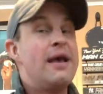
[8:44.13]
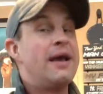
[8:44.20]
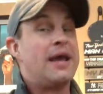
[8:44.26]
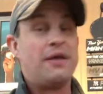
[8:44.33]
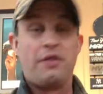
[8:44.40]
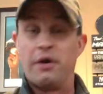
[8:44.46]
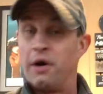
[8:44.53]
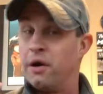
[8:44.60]

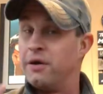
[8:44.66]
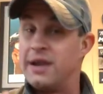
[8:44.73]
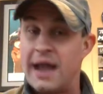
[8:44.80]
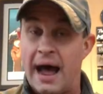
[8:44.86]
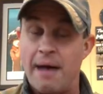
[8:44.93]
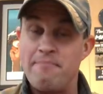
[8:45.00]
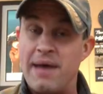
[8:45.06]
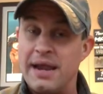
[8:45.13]
He, there are
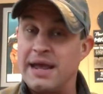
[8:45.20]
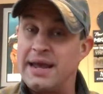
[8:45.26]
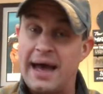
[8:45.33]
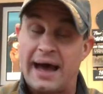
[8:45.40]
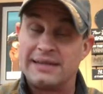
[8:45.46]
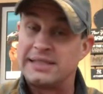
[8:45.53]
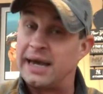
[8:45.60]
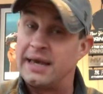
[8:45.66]
not many
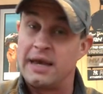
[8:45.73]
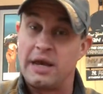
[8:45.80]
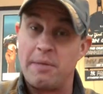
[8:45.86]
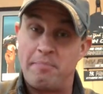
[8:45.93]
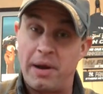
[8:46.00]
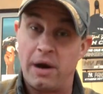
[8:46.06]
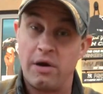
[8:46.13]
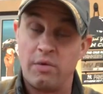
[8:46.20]
guys I can
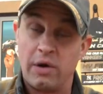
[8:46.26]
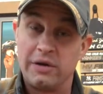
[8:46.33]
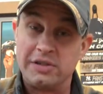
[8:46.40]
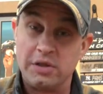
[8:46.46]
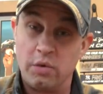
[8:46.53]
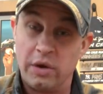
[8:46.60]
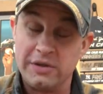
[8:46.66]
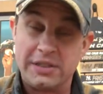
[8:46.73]
compare to
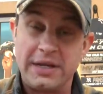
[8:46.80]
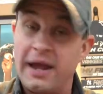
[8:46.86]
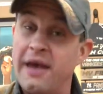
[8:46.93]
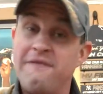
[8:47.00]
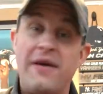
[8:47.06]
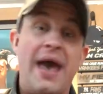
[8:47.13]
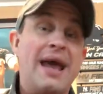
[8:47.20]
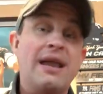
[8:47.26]
Russell Wilson,
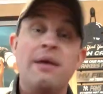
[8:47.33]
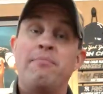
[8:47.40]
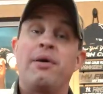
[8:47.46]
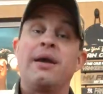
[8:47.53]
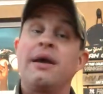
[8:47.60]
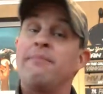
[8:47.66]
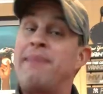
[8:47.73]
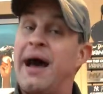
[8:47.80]
if
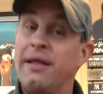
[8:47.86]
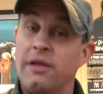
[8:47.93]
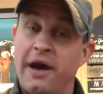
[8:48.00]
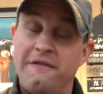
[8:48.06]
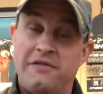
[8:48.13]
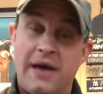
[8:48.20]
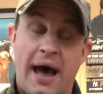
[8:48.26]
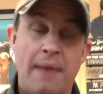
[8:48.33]
anybody in my
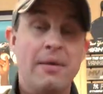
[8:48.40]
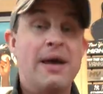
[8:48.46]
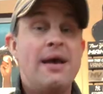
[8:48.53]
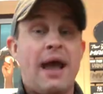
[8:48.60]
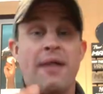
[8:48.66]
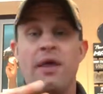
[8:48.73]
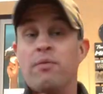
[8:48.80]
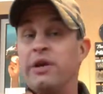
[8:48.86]
lifetime.
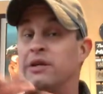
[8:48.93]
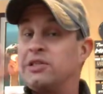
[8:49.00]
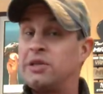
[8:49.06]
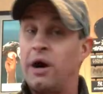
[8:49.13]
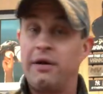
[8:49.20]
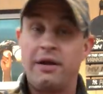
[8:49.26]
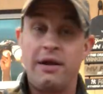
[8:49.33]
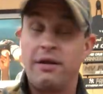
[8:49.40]
And then when you
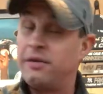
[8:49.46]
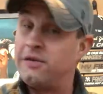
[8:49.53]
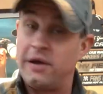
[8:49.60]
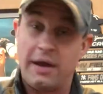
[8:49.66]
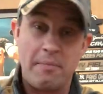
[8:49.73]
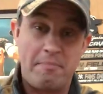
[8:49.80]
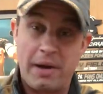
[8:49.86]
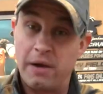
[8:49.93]
start to
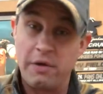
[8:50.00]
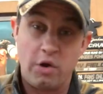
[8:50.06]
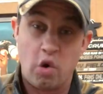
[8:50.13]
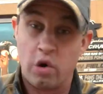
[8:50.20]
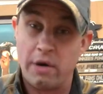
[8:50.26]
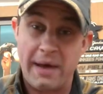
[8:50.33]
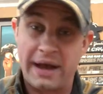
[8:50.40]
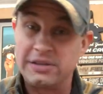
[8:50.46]
compare the
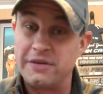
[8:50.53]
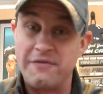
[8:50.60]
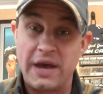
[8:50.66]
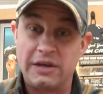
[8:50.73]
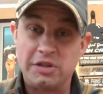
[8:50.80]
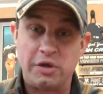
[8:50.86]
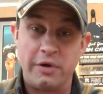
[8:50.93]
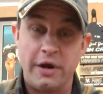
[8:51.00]
quarterbacks of
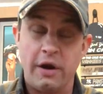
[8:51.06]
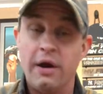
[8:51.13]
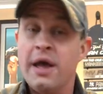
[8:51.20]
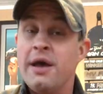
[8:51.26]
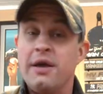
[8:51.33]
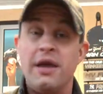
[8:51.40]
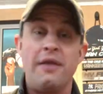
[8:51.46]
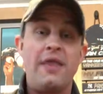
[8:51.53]
yesteryear,
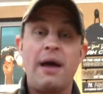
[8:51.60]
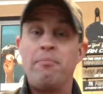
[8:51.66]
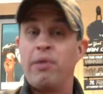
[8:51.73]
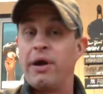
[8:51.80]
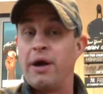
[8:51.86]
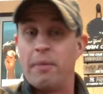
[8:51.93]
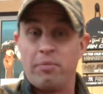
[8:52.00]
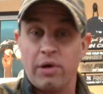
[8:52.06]
you then
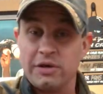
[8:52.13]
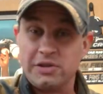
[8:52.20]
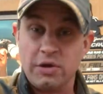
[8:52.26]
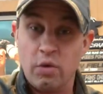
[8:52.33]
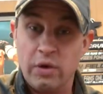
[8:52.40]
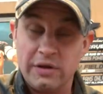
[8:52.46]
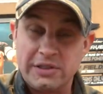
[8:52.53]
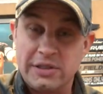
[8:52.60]
bring up
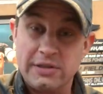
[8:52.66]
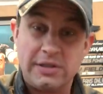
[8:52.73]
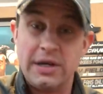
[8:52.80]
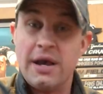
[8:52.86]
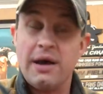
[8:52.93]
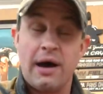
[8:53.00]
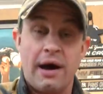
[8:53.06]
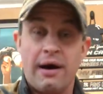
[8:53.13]
Russell Wilson's
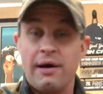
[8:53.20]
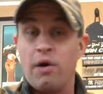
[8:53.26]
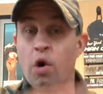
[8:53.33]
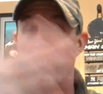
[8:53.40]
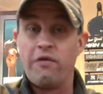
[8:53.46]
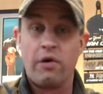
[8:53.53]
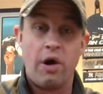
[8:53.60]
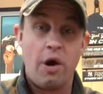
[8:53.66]
uh,
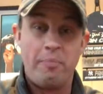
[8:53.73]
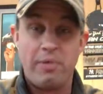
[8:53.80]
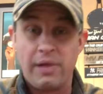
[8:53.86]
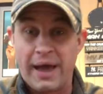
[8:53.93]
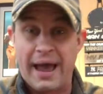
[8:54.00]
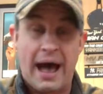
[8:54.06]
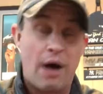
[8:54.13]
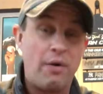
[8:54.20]
overall
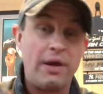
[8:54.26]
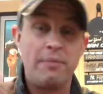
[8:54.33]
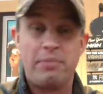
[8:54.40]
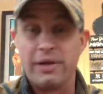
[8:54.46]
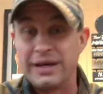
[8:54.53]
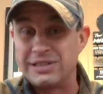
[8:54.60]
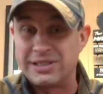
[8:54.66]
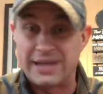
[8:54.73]
play, how he
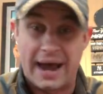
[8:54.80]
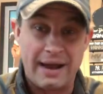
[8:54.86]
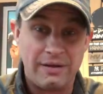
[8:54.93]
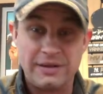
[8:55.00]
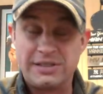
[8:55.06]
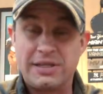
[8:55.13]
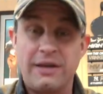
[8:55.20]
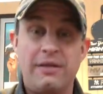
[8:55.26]
plays
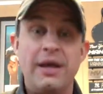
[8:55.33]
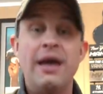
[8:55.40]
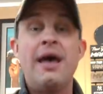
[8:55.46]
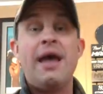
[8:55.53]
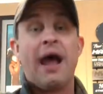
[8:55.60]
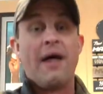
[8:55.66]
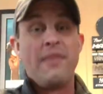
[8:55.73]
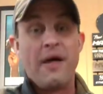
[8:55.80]
stylistically,
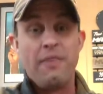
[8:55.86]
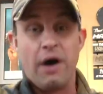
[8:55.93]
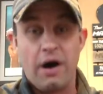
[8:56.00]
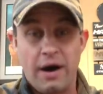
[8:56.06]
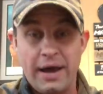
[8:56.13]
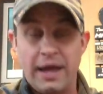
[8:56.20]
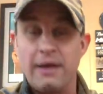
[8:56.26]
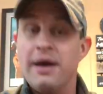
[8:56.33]
and then the
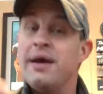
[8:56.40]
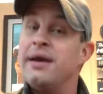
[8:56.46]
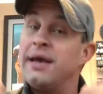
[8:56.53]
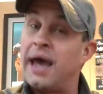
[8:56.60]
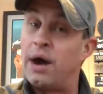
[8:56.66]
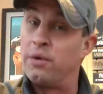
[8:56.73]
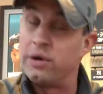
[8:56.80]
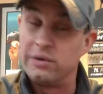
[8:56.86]
height,
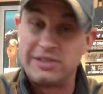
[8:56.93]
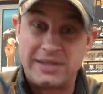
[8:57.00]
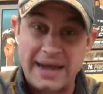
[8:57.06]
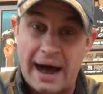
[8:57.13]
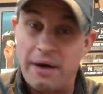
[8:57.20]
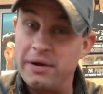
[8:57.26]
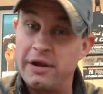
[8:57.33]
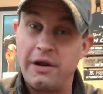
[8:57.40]
how he was
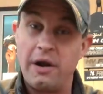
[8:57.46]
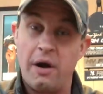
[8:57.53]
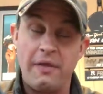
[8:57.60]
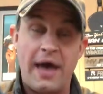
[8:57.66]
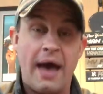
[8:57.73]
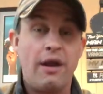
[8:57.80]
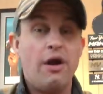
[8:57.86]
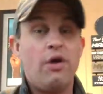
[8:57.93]
doubted and all
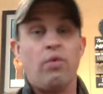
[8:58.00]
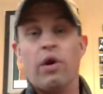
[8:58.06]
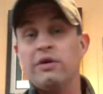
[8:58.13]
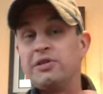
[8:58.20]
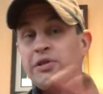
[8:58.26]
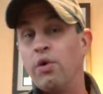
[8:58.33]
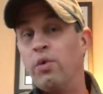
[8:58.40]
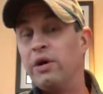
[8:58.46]
that.
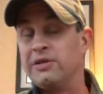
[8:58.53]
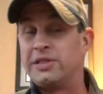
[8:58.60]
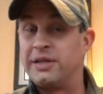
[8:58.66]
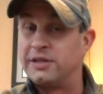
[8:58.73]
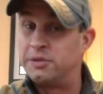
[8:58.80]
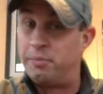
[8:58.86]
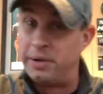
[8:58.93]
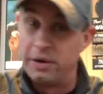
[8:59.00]
Russell Wilson
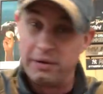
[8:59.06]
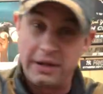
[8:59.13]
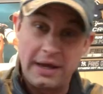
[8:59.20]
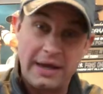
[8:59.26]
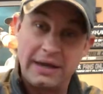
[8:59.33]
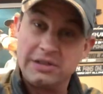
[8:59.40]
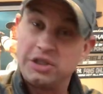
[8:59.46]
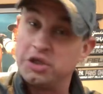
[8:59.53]
is
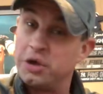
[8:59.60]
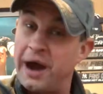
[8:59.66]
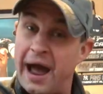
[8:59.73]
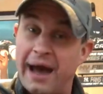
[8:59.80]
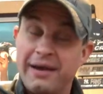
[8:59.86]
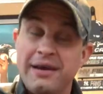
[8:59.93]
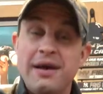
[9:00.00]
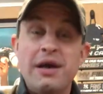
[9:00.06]
building his
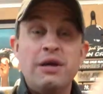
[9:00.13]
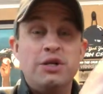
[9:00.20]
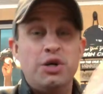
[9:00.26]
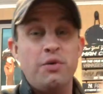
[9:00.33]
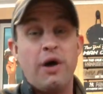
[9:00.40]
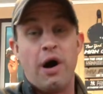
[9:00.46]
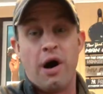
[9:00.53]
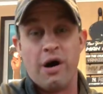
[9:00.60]
track
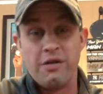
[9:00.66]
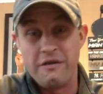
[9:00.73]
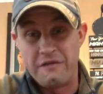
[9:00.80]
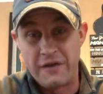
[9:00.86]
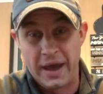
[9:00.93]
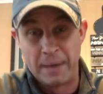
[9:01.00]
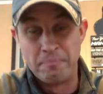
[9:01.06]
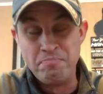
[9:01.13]
to the Hall of
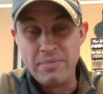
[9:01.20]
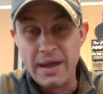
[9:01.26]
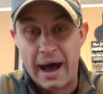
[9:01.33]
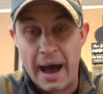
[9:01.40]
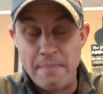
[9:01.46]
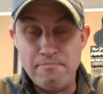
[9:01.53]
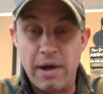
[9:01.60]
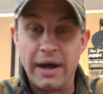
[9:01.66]
Fame.
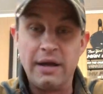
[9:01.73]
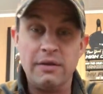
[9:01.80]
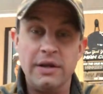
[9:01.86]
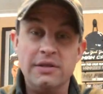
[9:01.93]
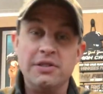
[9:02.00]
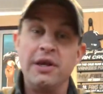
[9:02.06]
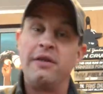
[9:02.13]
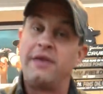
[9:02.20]
I'm Mike
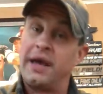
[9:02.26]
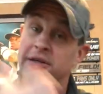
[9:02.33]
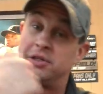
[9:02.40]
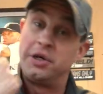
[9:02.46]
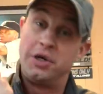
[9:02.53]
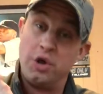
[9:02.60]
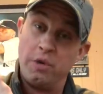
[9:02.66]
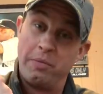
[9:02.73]
Lindsley. Thanks
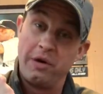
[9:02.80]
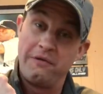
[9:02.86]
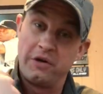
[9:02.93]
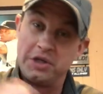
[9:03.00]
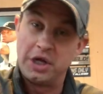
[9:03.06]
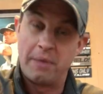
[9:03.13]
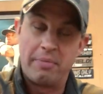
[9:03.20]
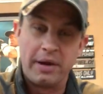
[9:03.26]
to Cooper
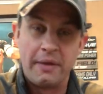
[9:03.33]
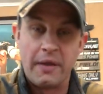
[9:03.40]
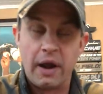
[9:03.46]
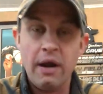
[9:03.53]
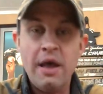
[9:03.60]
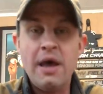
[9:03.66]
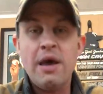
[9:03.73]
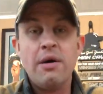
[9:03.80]
for jumping in there.